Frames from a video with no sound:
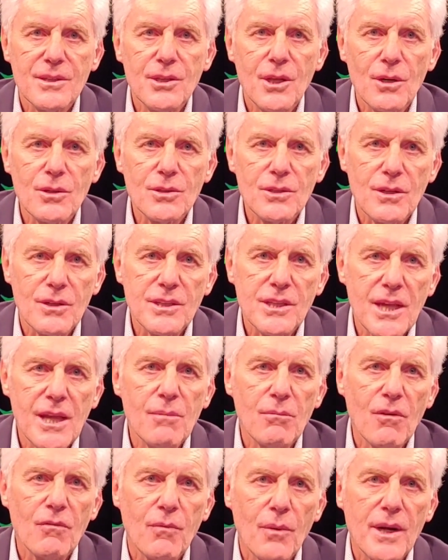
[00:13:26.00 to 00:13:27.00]
those a
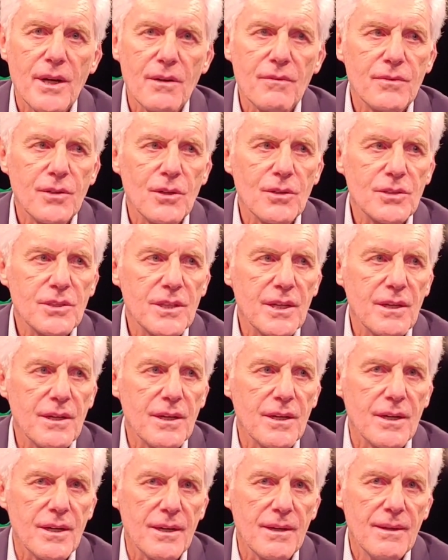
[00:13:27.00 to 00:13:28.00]
team of one of those
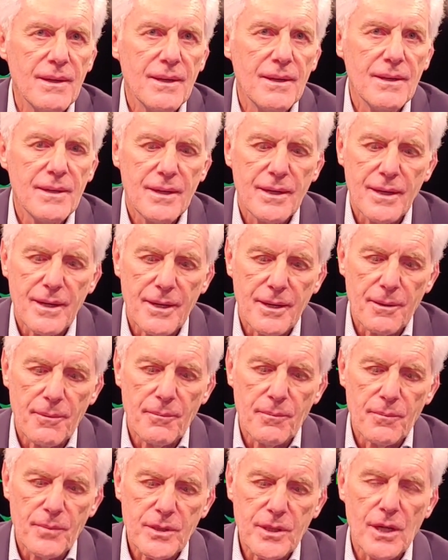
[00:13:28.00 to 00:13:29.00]
uh,
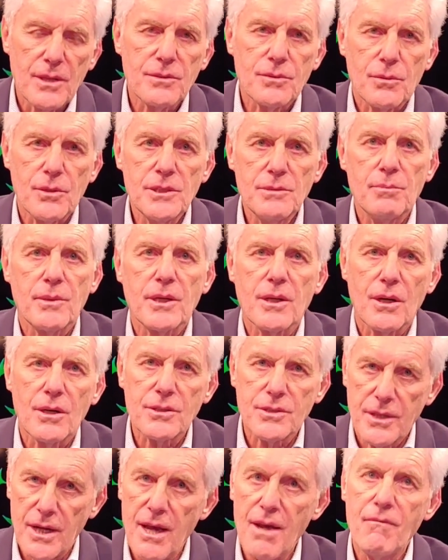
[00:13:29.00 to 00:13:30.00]
um, countries
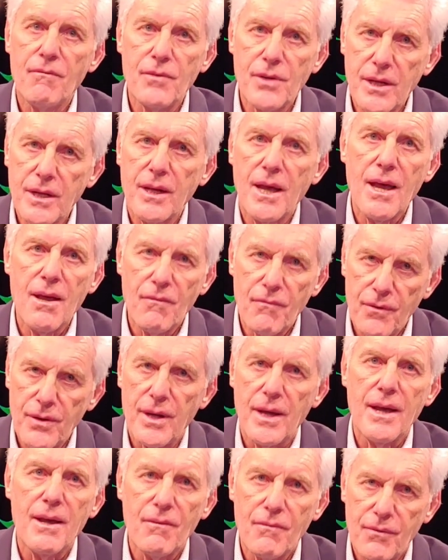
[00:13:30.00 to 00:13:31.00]
because every
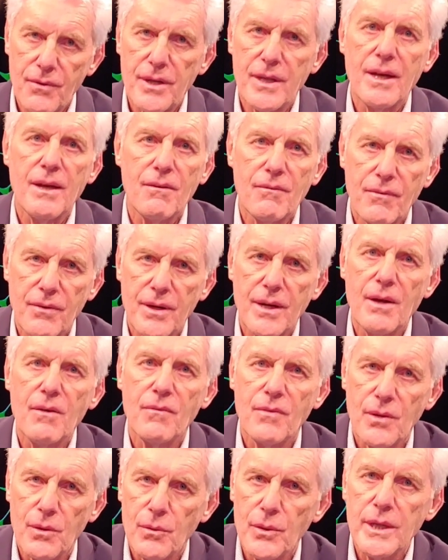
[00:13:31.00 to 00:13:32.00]
every every every
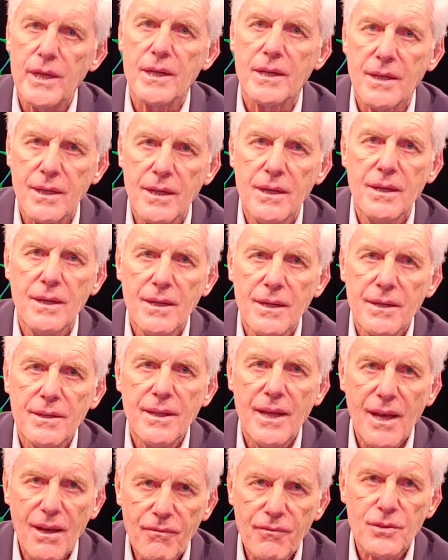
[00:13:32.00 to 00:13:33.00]
every week
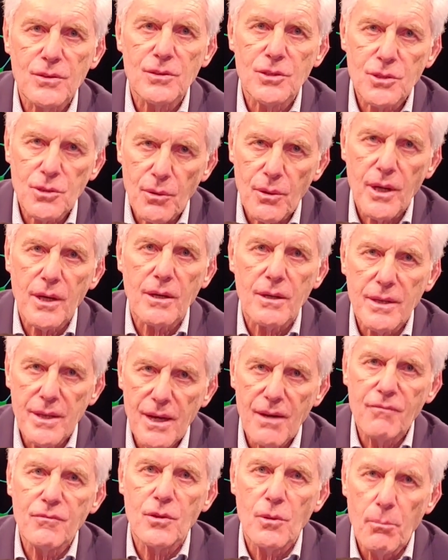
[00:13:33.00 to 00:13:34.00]
they have to struggle,
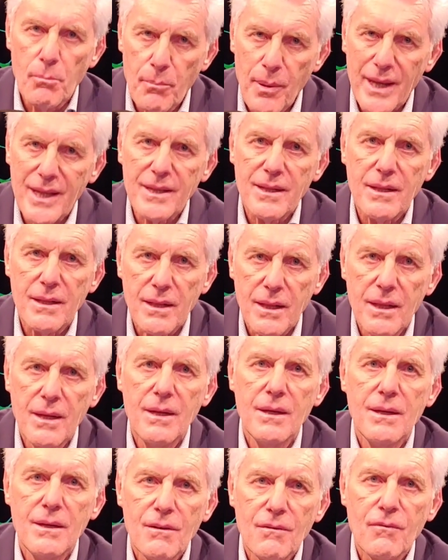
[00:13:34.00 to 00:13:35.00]
they have to battle
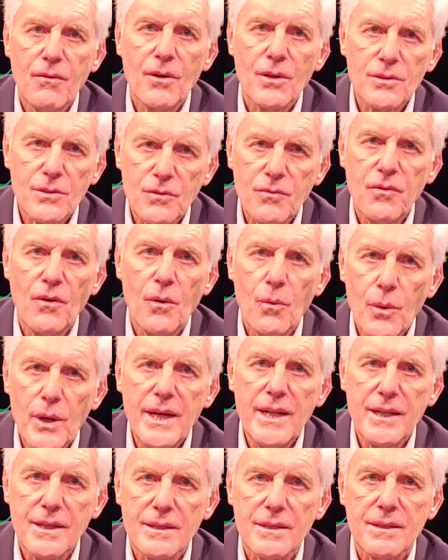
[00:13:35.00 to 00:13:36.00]
for, for
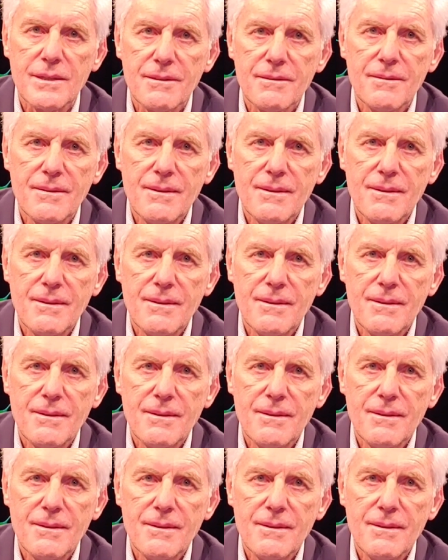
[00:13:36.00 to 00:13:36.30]
winning.